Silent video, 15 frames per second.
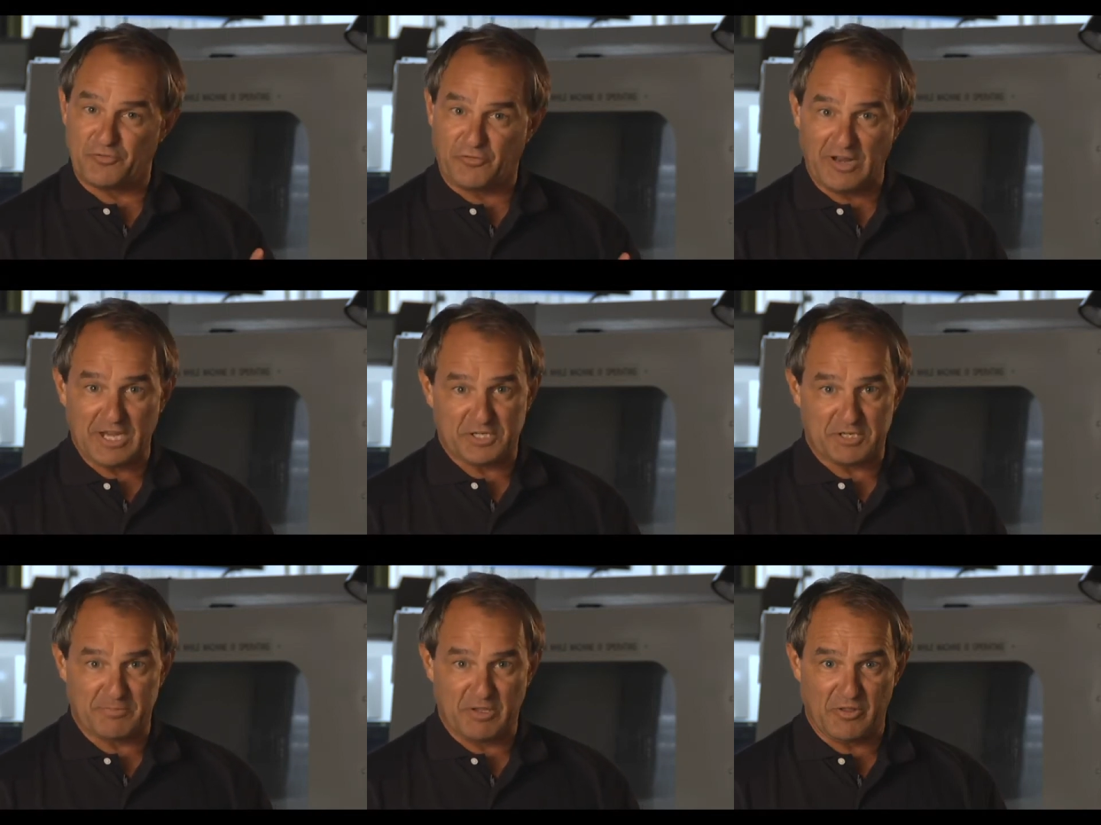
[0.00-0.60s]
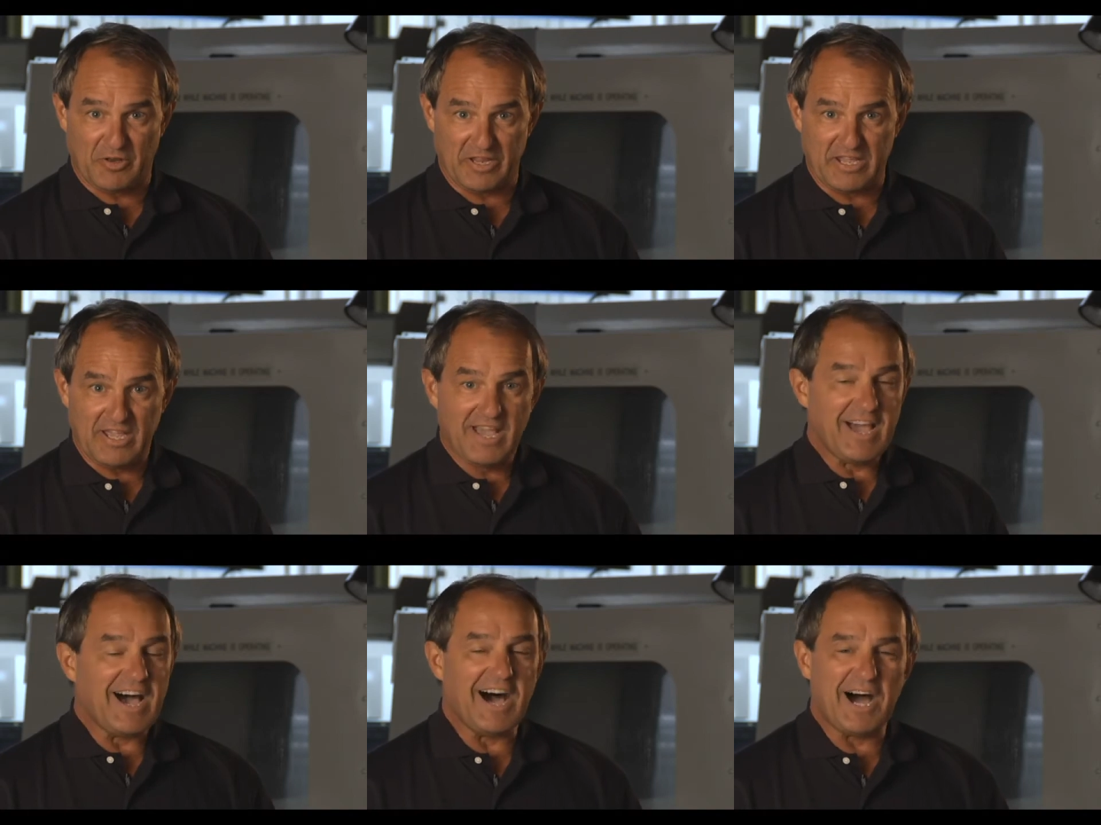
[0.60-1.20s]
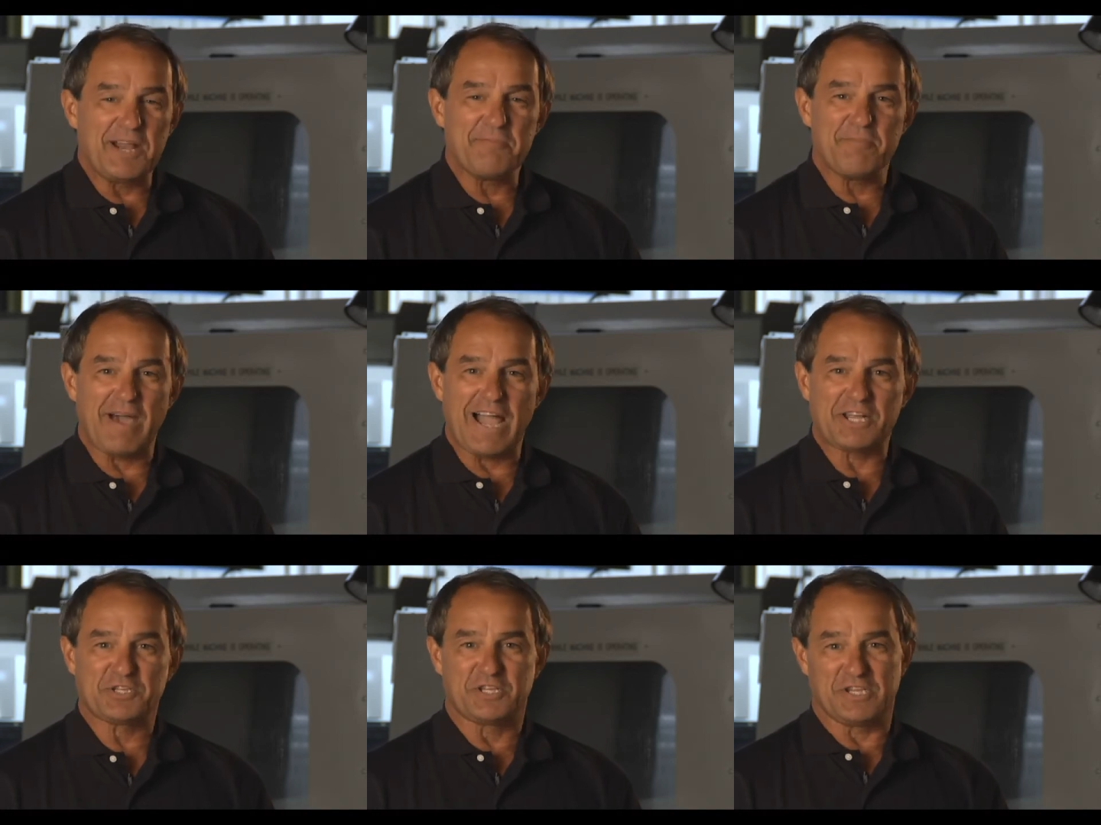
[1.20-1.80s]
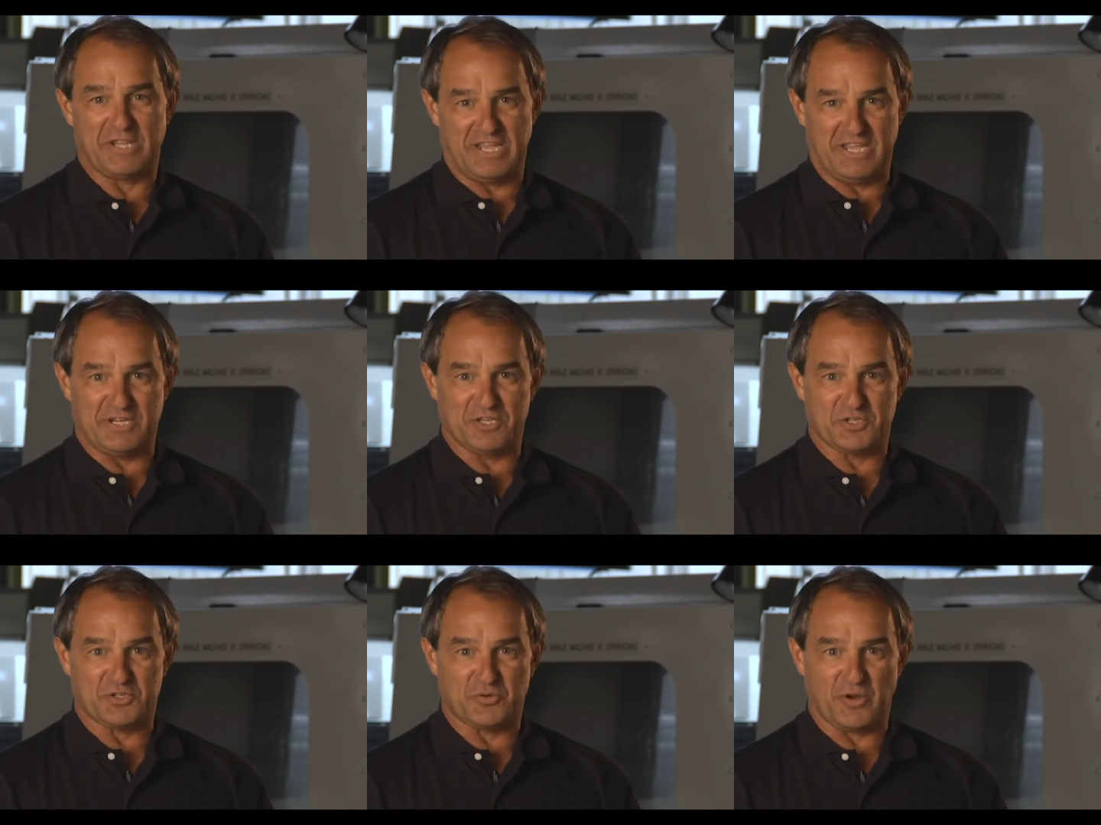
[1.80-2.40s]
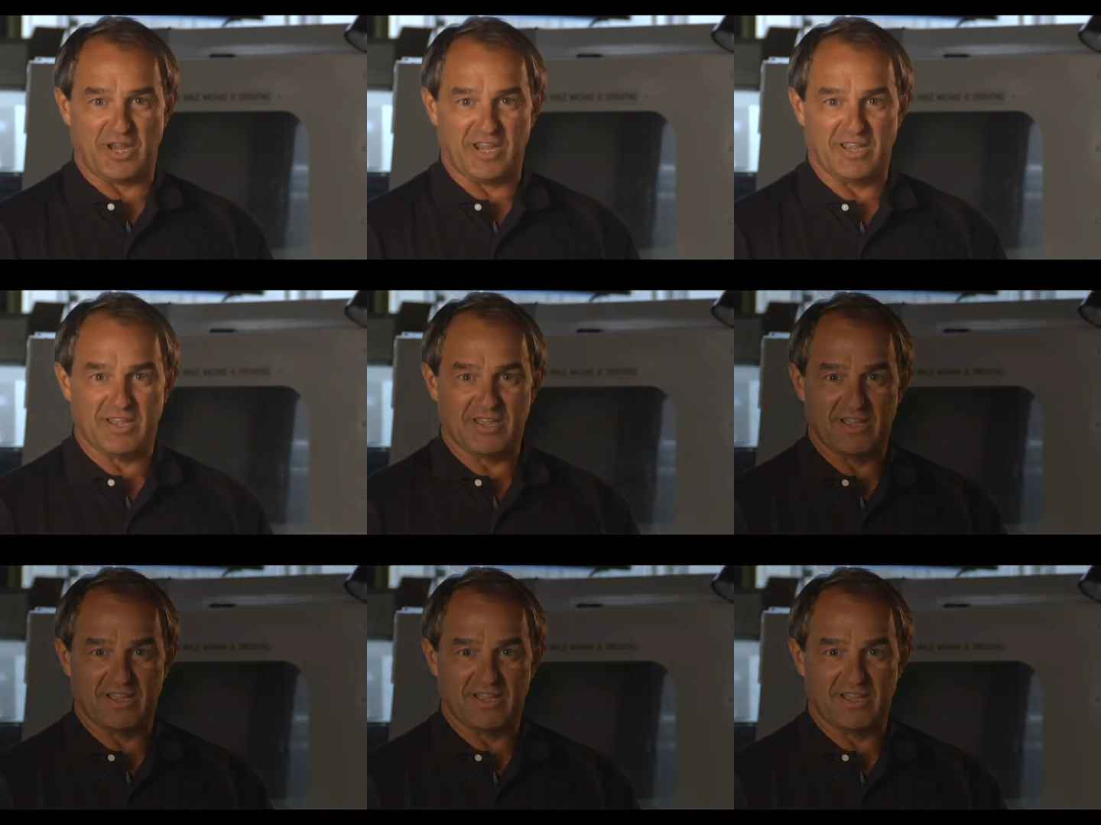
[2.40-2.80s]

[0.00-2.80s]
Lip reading: flexibility unmatched in the industry.